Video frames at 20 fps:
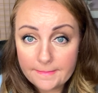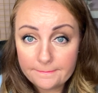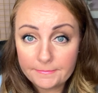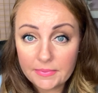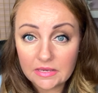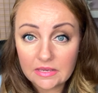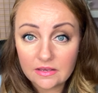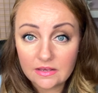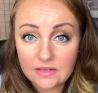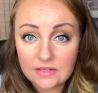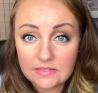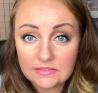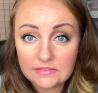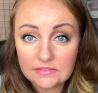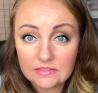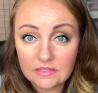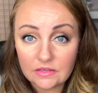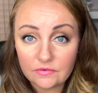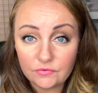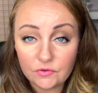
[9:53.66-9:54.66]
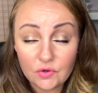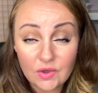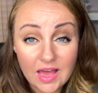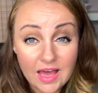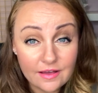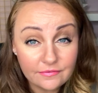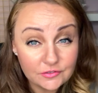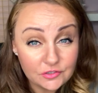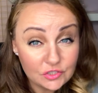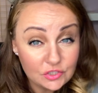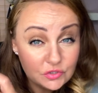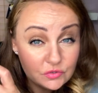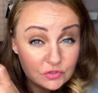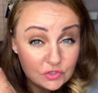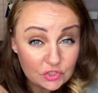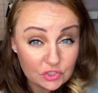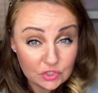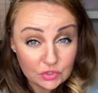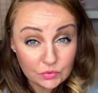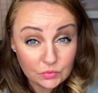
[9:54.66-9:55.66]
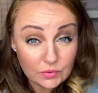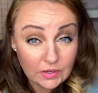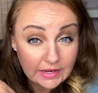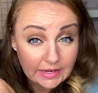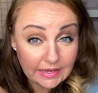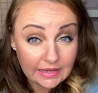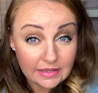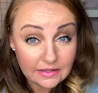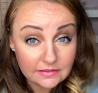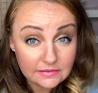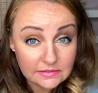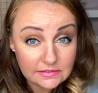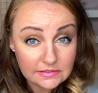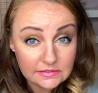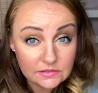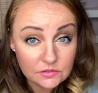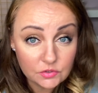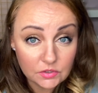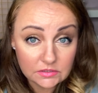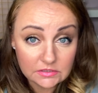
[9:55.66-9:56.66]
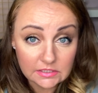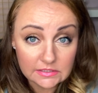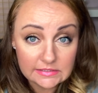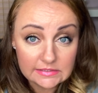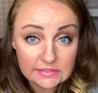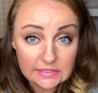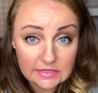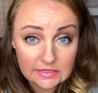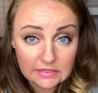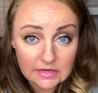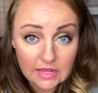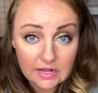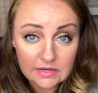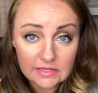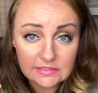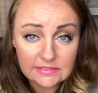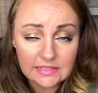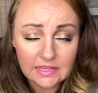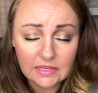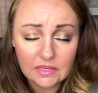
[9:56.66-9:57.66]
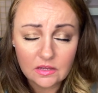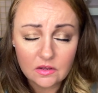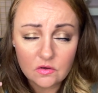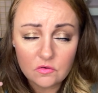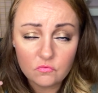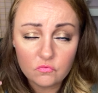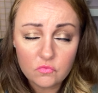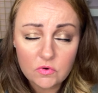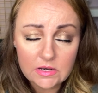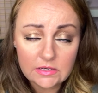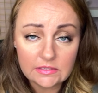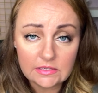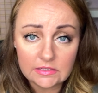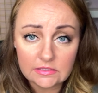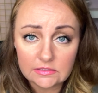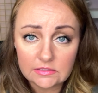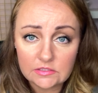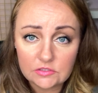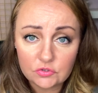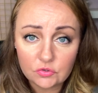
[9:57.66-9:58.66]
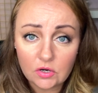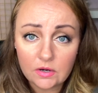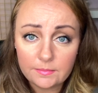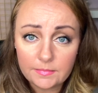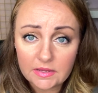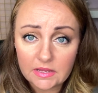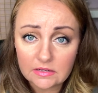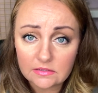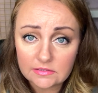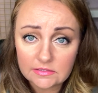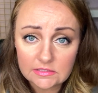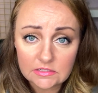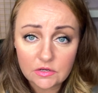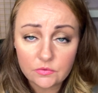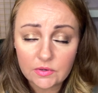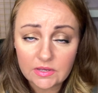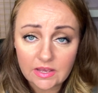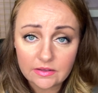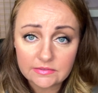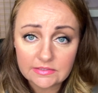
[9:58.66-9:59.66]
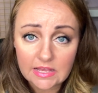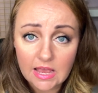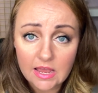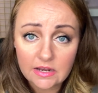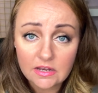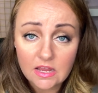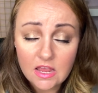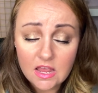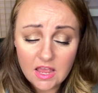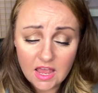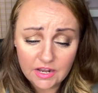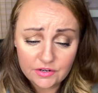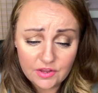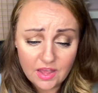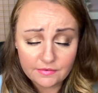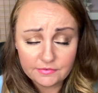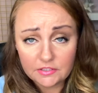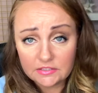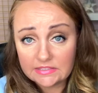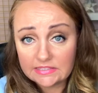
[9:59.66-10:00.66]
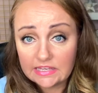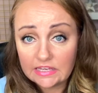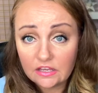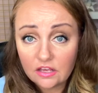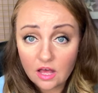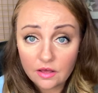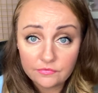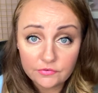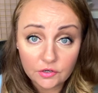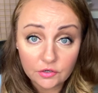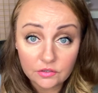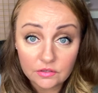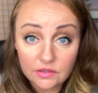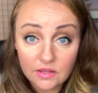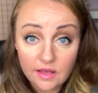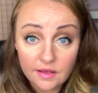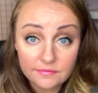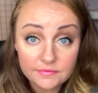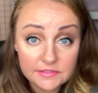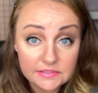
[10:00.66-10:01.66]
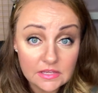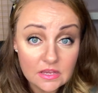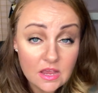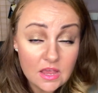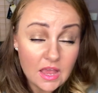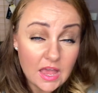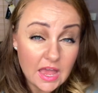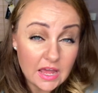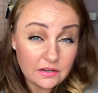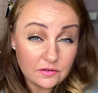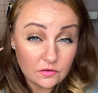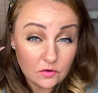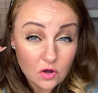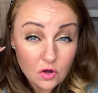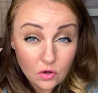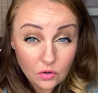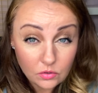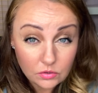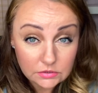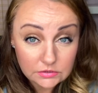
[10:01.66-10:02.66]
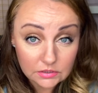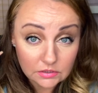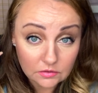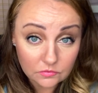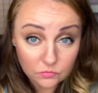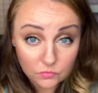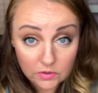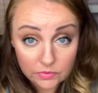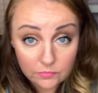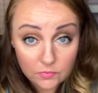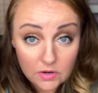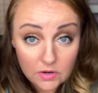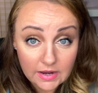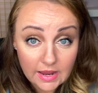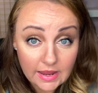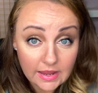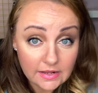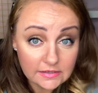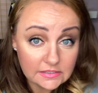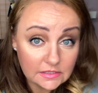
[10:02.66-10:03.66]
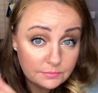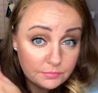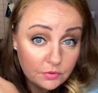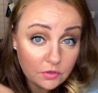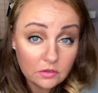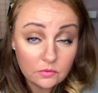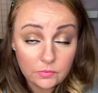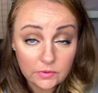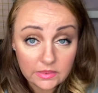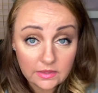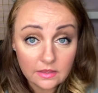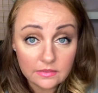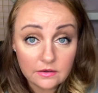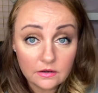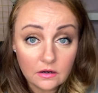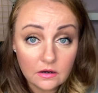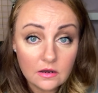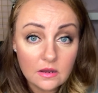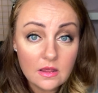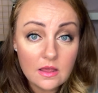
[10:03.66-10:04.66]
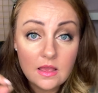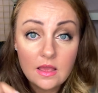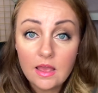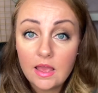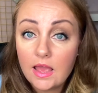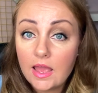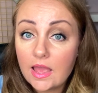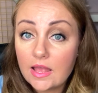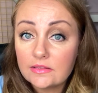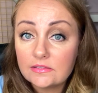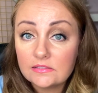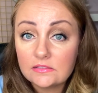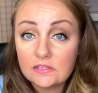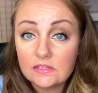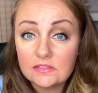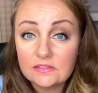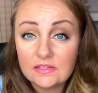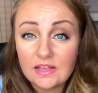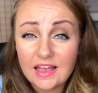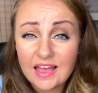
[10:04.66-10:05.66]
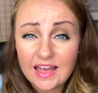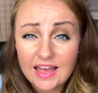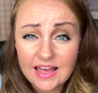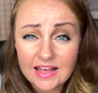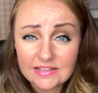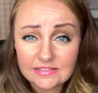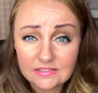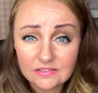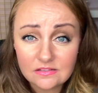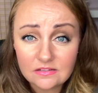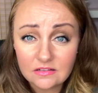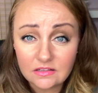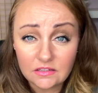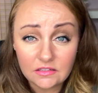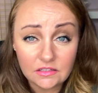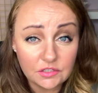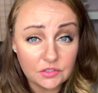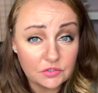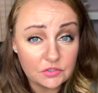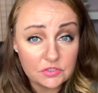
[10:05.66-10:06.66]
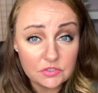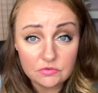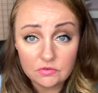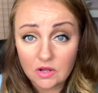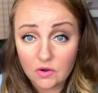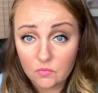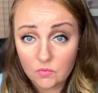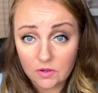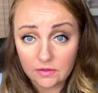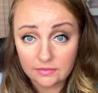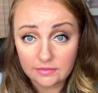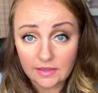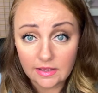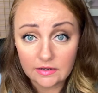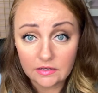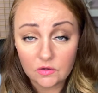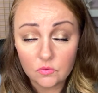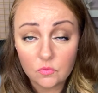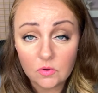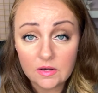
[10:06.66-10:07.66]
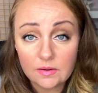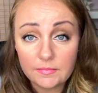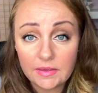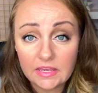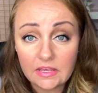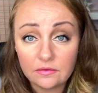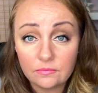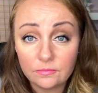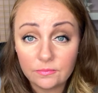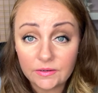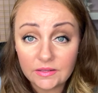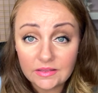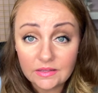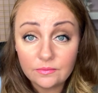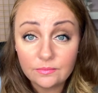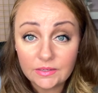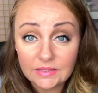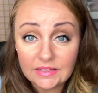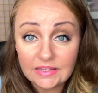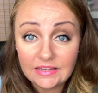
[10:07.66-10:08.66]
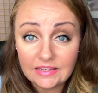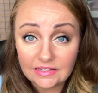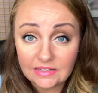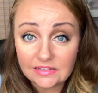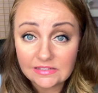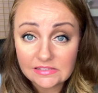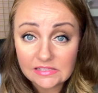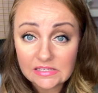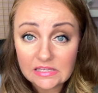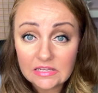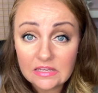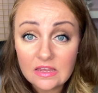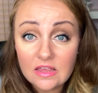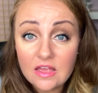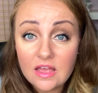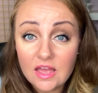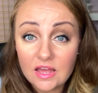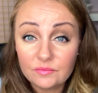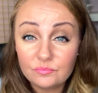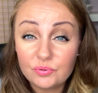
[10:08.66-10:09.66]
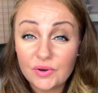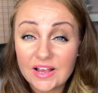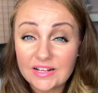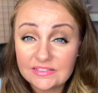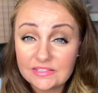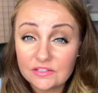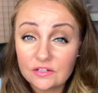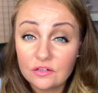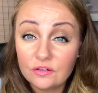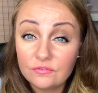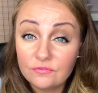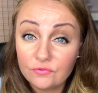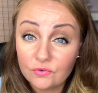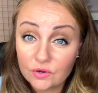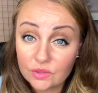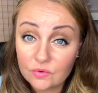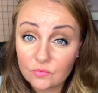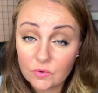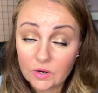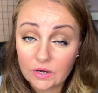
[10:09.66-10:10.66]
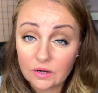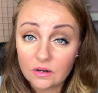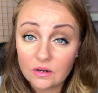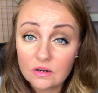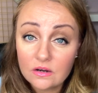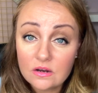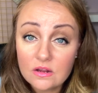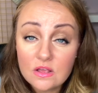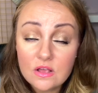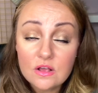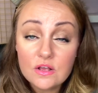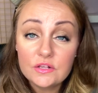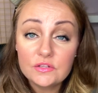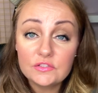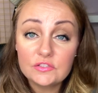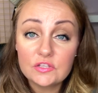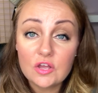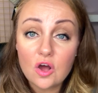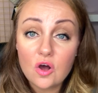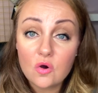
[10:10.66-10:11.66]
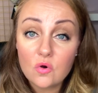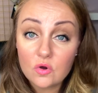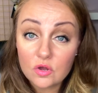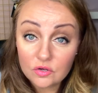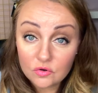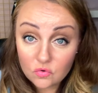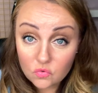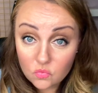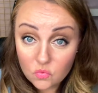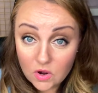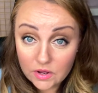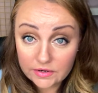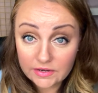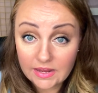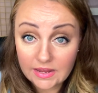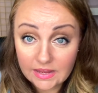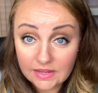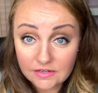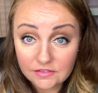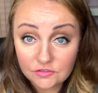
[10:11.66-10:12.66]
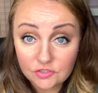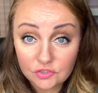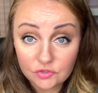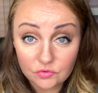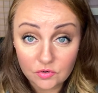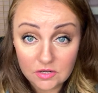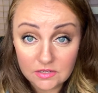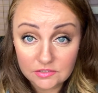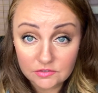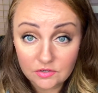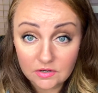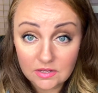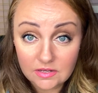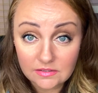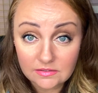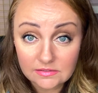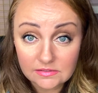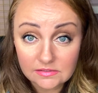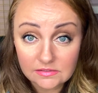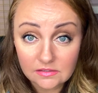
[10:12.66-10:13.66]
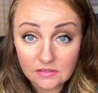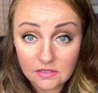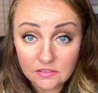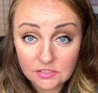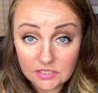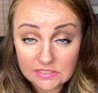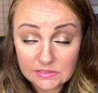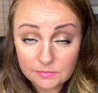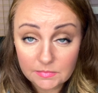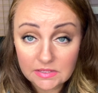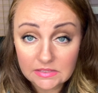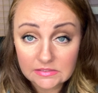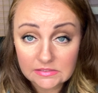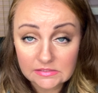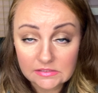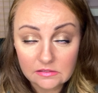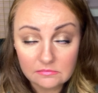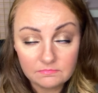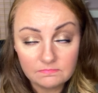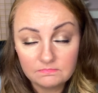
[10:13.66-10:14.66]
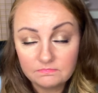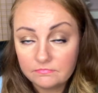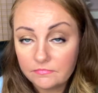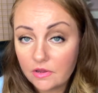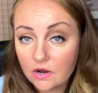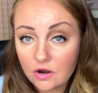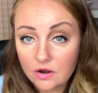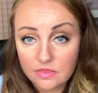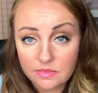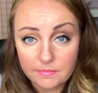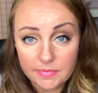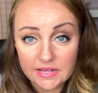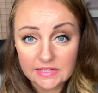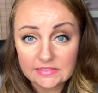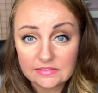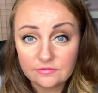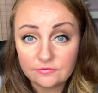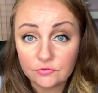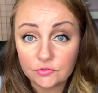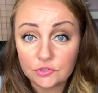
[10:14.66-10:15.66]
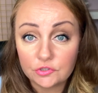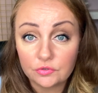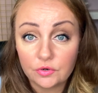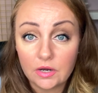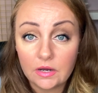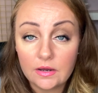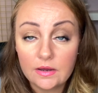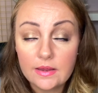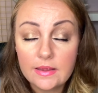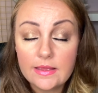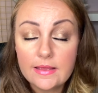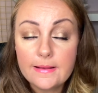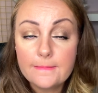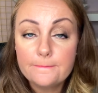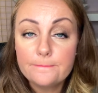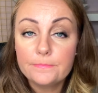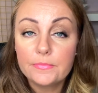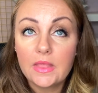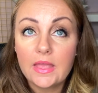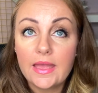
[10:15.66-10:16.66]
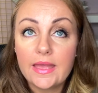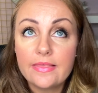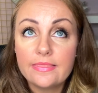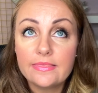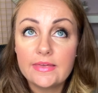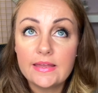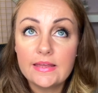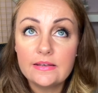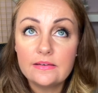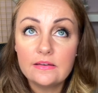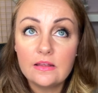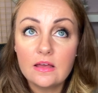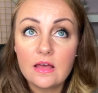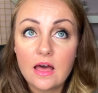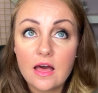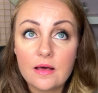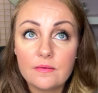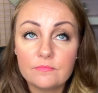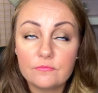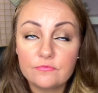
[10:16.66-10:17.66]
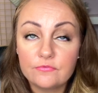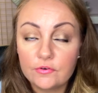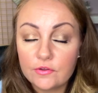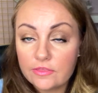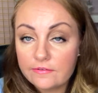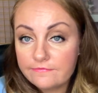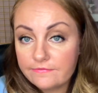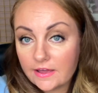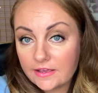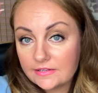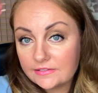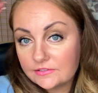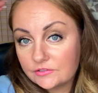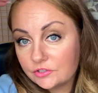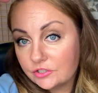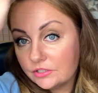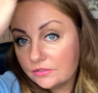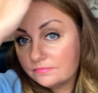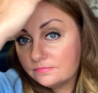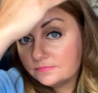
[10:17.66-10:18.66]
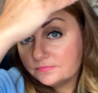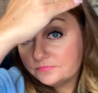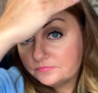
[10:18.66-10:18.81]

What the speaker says: because if you have to use two hands to adjust it and it's like windy and stormy and snowing outside and you have to take off your gloves and hold on with hand and pull with the other, it's just a hassle and you do not want that. You want to make it really, really easy and practical for the wearer. So one hand drawstrings adjustments are the best for sure. And then for the visor,